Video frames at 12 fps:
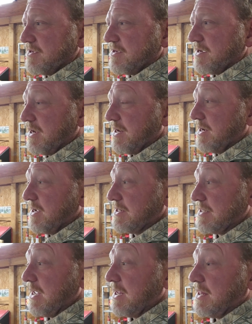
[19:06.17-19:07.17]
And it is
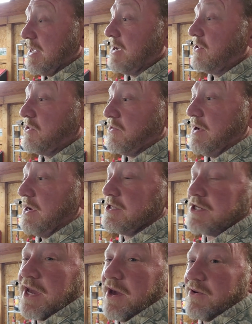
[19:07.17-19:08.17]
getting like a 3-inch
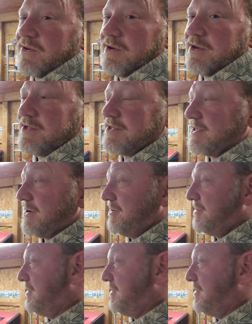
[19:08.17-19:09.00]
cow hood, so